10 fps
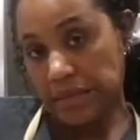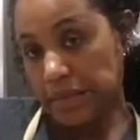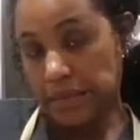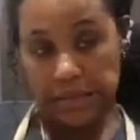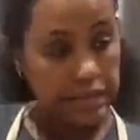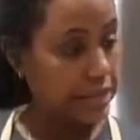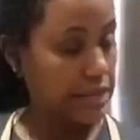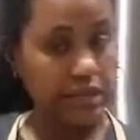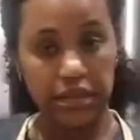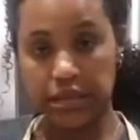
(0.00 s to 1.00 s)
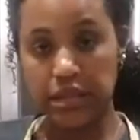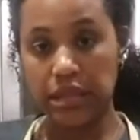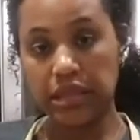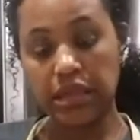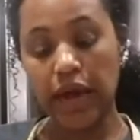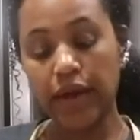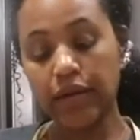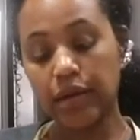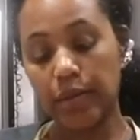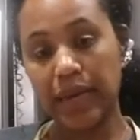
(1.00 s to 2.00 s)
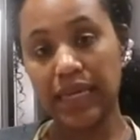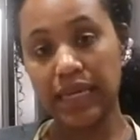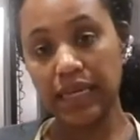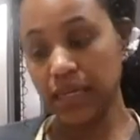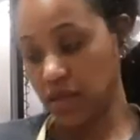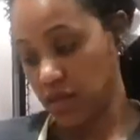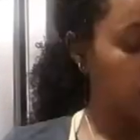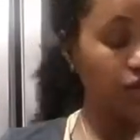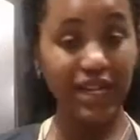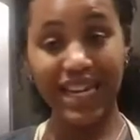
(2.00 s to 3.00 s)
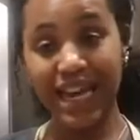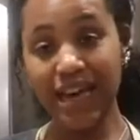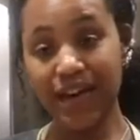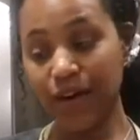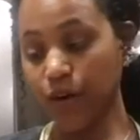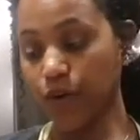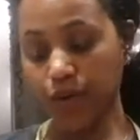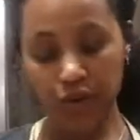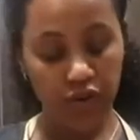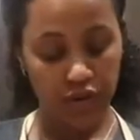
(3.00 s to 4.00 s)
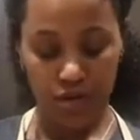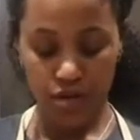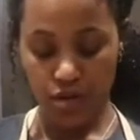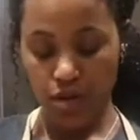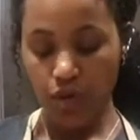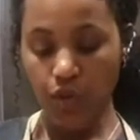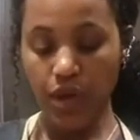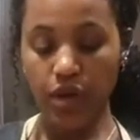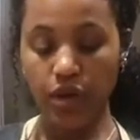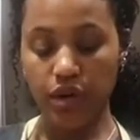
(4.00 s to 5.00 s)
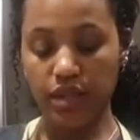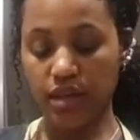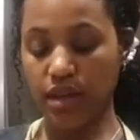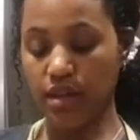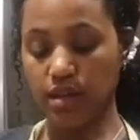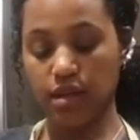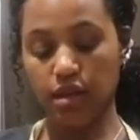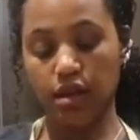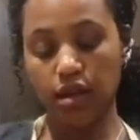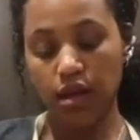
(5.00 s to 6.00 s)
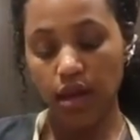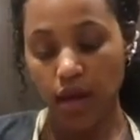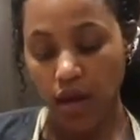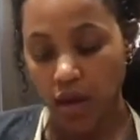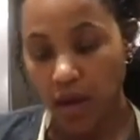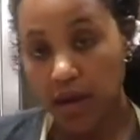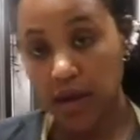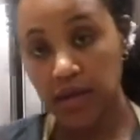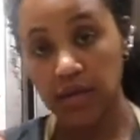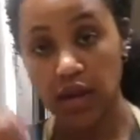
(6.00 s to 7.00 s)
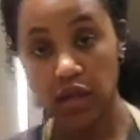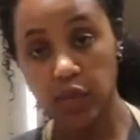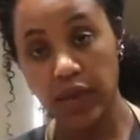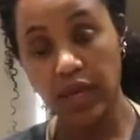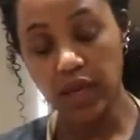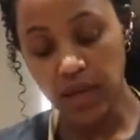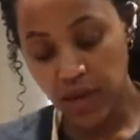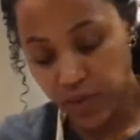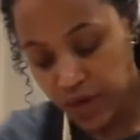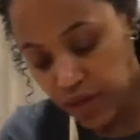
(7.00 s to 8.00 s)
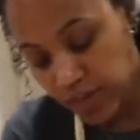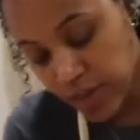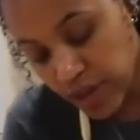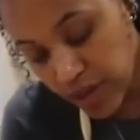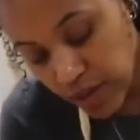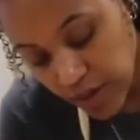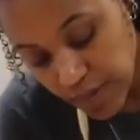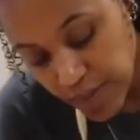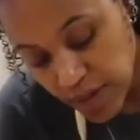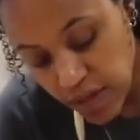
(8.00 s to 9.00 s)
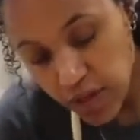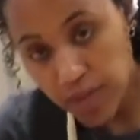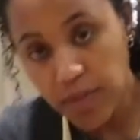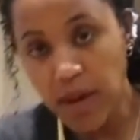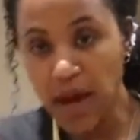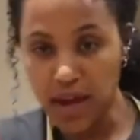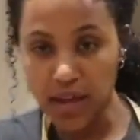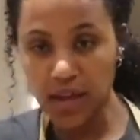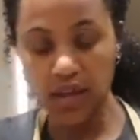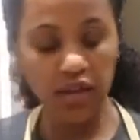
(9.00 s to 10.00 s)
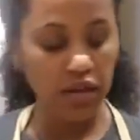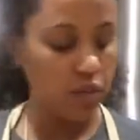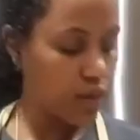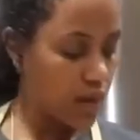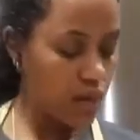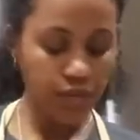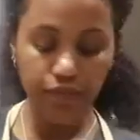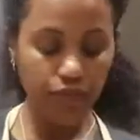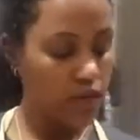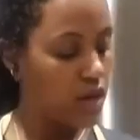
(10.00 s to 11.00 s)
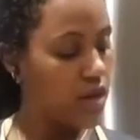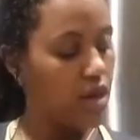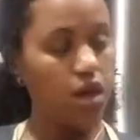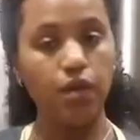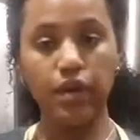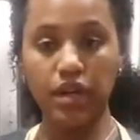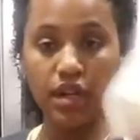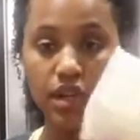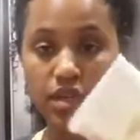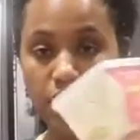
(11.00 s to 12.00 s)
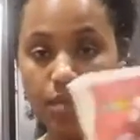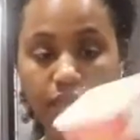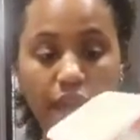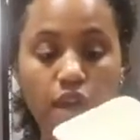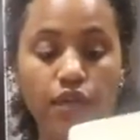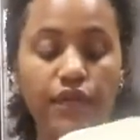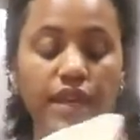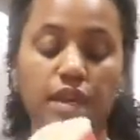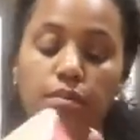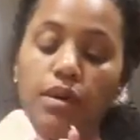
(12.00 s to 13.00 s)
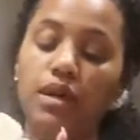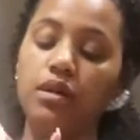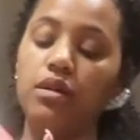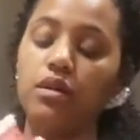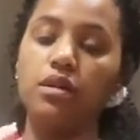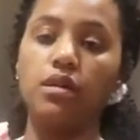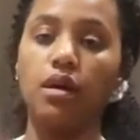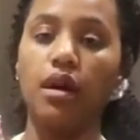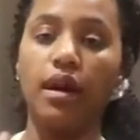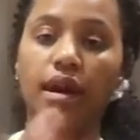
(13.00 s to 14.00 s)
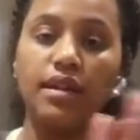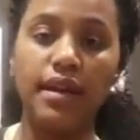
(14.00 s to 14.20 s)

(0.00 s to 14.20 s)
it's not gonna make it. So now we are going to get a saucepan and we're gonna put it on medium-high heat as well. And we're gonna get some of our vegan butter. I